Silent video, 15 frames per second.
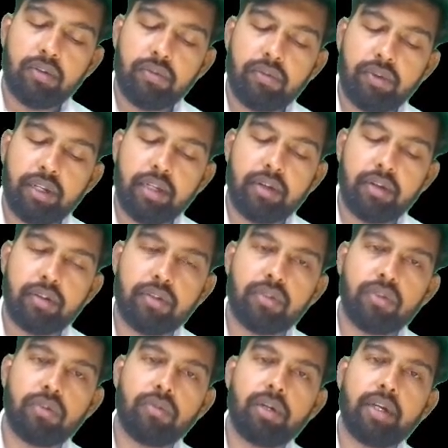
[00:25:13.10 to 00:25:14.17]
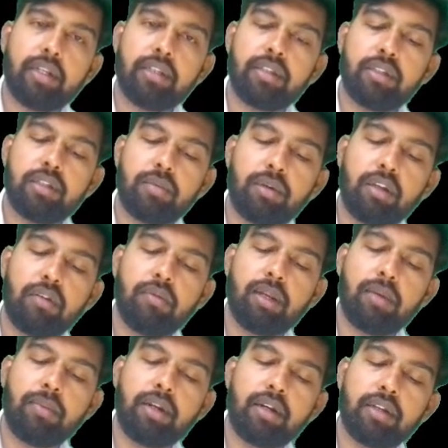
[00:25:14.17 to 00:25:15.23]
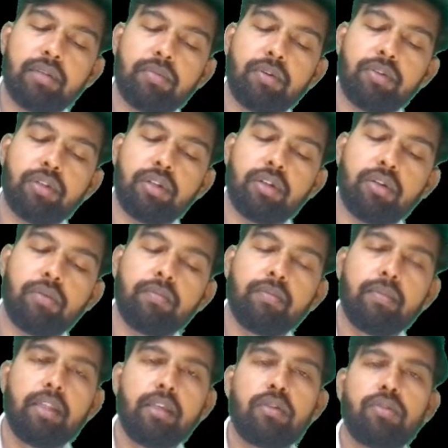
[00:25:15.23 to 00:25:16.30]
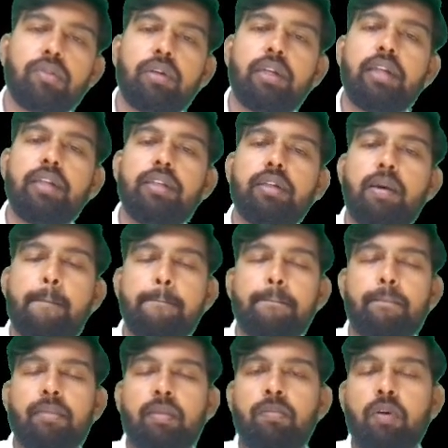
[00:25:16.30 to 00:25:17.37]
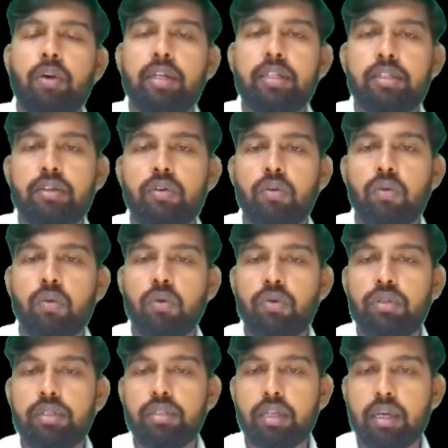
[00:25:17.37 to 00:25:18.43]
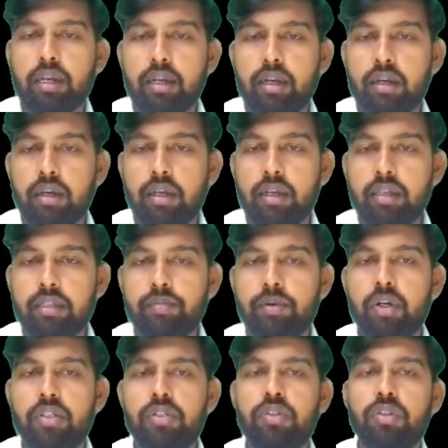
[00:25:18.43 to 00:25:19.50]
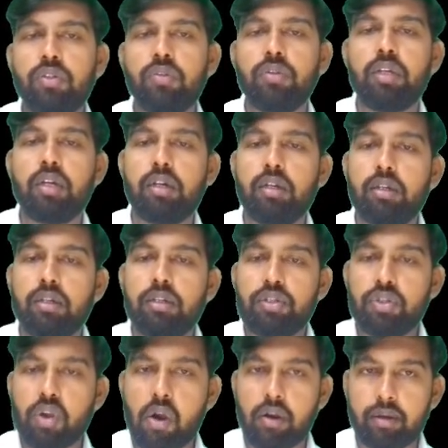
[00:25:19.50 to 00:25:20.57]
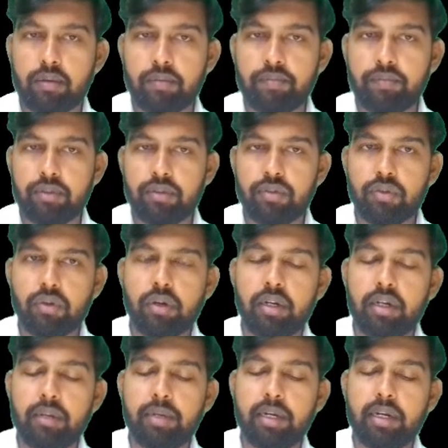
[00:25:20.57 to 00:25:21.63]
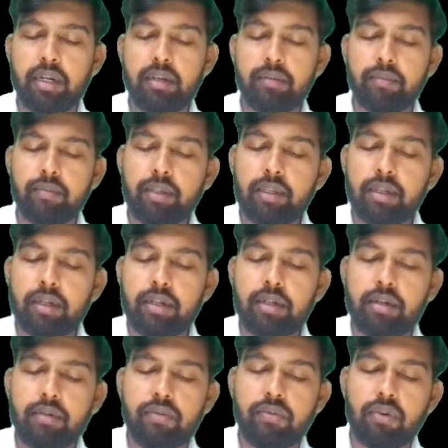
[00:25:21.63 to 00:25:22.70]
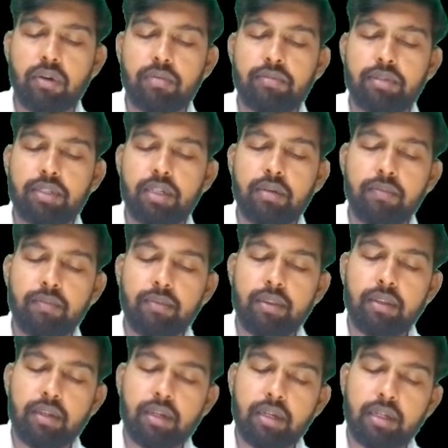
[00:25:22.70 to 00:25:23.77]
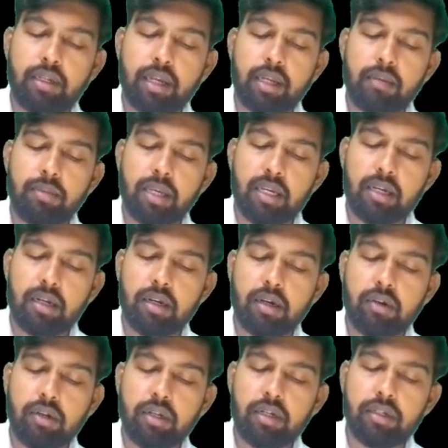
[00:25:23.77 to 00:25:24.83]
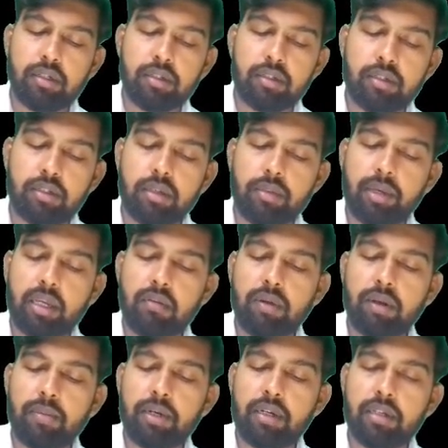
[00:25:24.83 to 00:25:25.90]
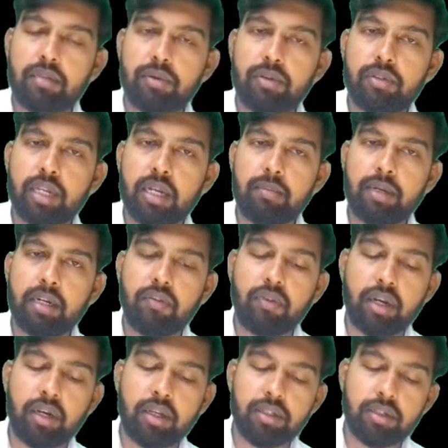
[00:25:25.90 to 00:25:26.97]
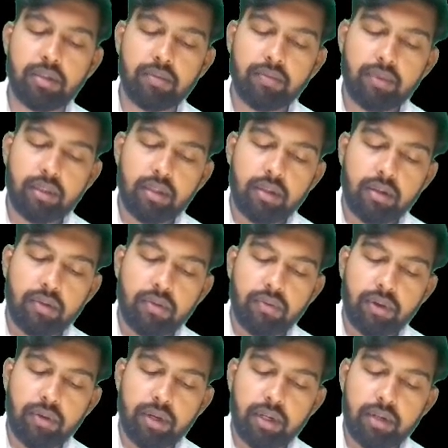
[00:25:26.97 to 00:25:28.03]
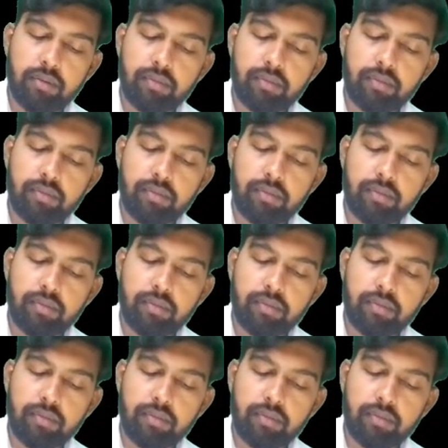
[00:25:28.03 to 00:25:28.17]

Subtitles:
failure. So what is systemic inflammatory response syndrome? So it is a body's own response to the shock. So ultimately it forms the, it can be systemic inflammatory response can be defined as a fever,